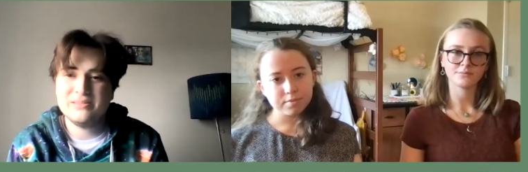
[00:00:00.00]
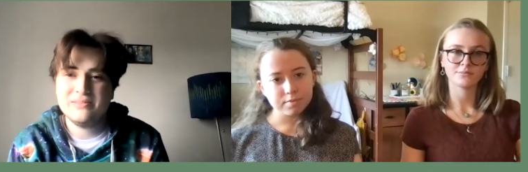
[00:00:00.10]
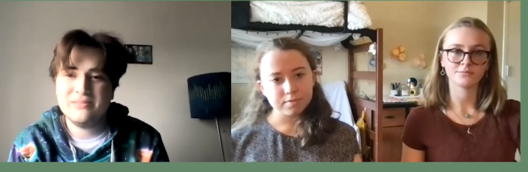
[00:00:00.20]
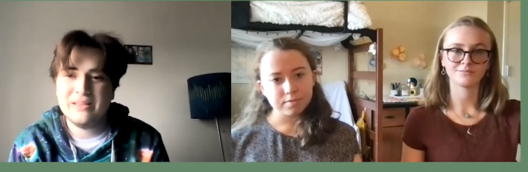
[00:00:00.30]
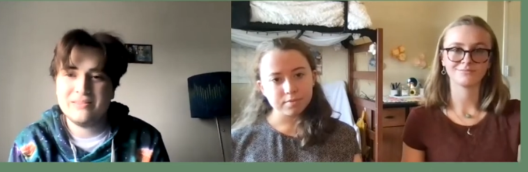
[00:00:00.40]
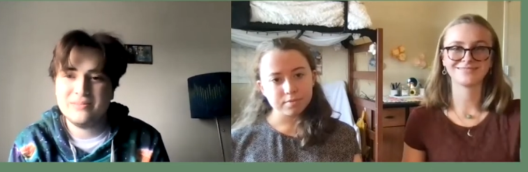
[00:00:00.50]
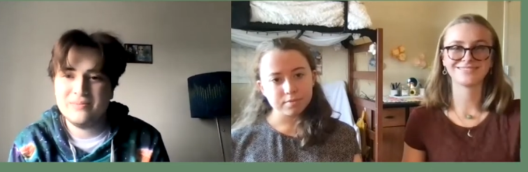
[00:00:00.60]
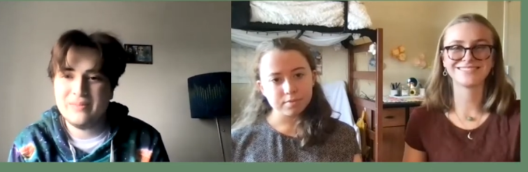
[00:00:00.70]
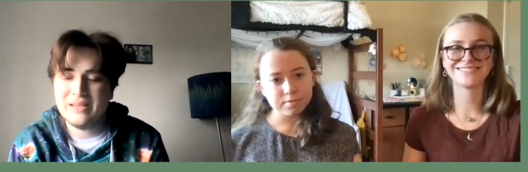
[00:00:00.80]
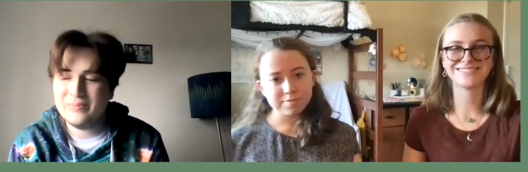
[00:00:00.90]
Speaker 1: That's
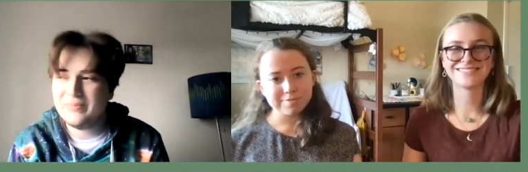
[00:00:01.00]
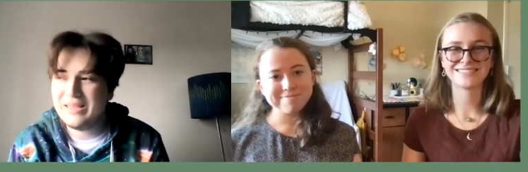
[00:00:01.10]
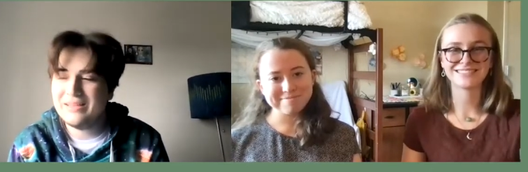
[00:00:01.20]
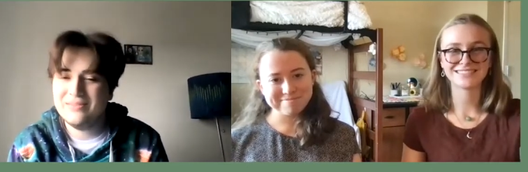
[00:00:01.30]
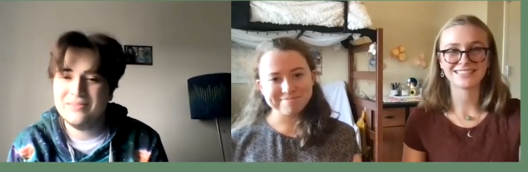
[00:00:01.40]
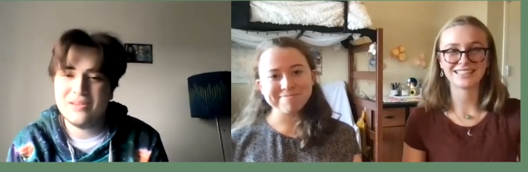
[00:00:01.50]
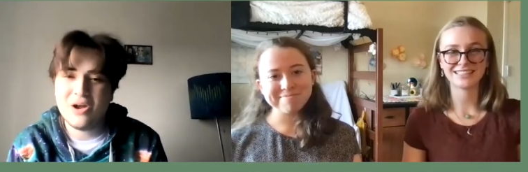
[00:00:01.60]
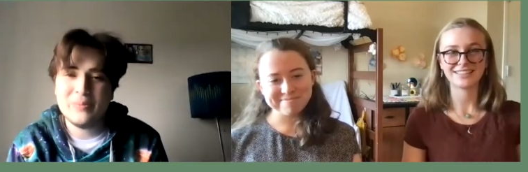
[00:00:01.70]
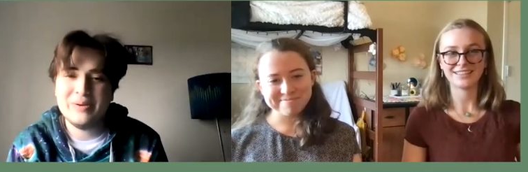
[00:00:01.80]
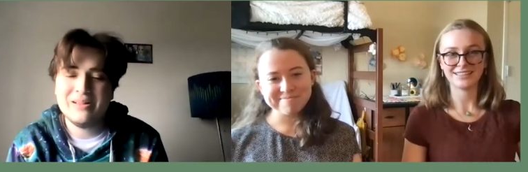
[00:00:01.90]
that that
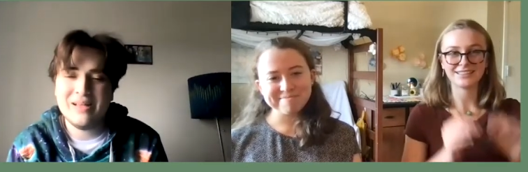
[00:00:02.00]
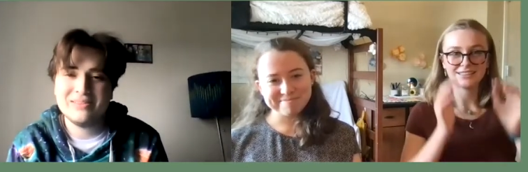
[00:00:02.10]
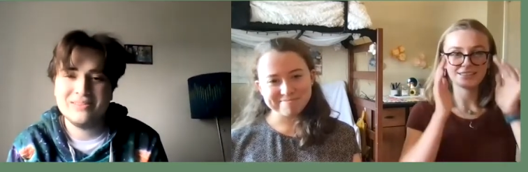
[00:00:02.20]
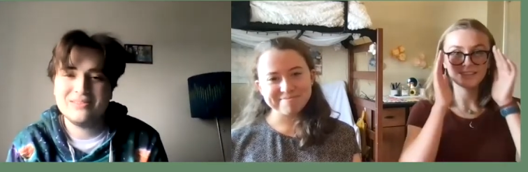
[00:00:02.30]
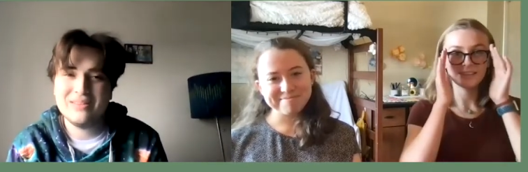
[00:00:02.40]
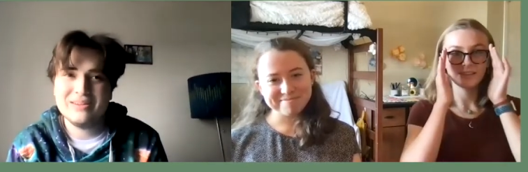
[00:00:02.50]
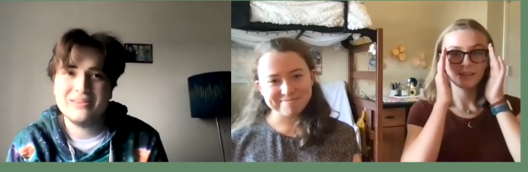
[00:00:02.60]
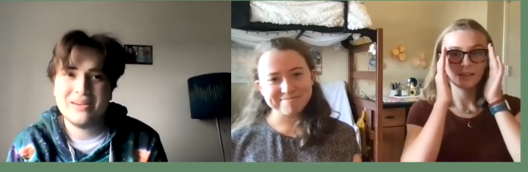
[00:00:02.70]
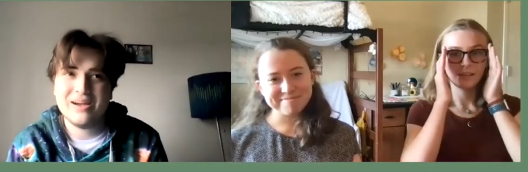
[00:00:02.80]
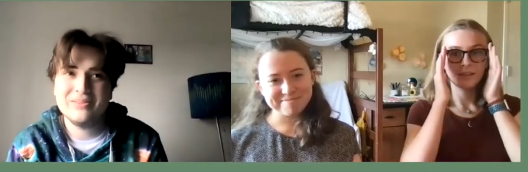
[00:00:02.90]
harmony class is like
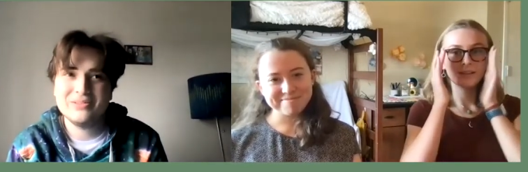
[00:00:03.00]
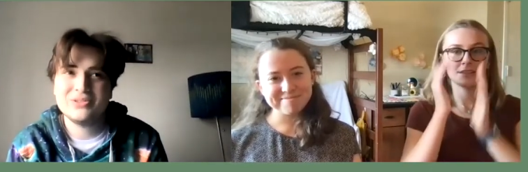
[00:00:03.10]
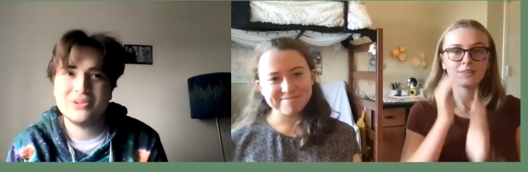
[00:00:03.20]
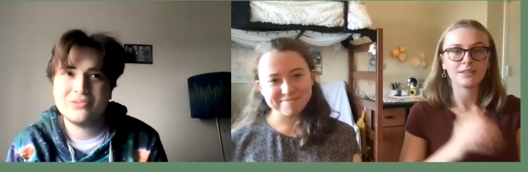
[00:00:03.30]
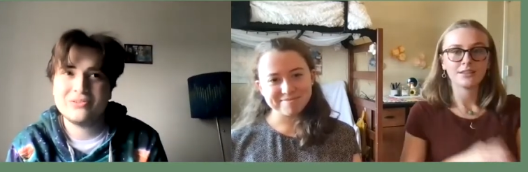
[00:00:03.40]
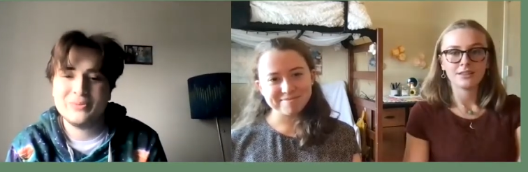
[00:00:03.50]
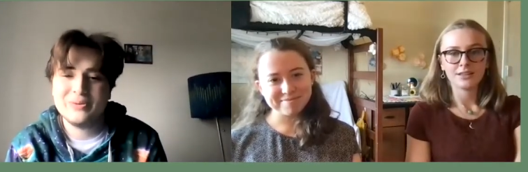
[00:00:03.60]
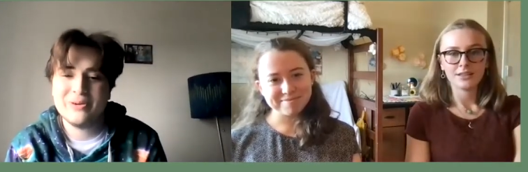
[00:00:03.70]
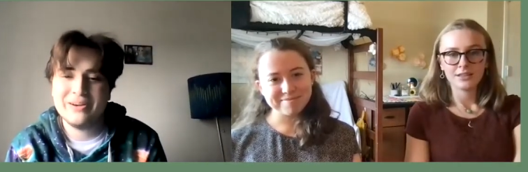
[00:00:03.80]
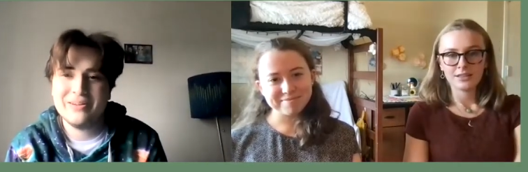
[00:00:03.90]
kind of a struggle for me
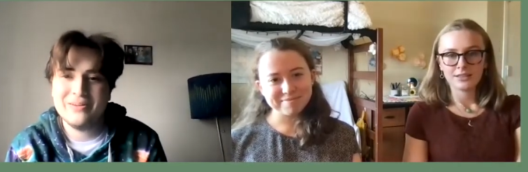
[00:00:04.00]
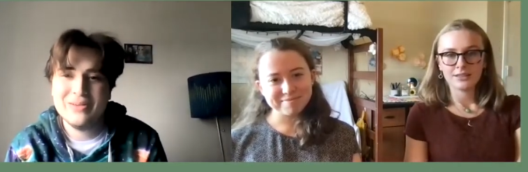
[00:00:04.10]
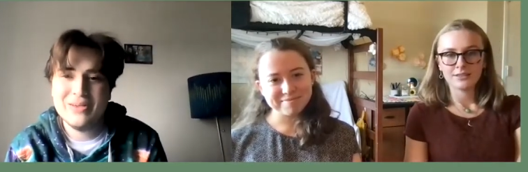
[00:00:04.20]
right now.